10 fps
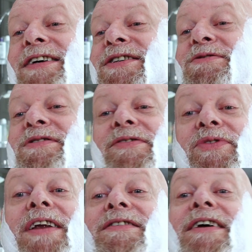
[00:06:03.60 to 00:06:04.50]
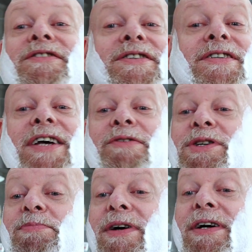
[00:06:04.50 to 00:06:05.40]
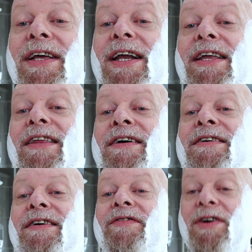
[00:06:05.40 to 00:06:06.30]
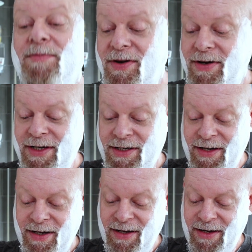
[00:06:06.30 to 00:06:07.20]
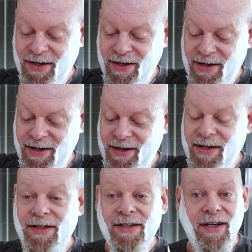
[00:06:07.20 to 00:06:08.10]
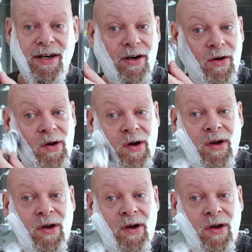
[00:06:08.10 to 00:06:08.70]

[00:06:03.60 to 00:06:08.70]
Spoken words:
as just as I was applying the lather, if I'm honest. So,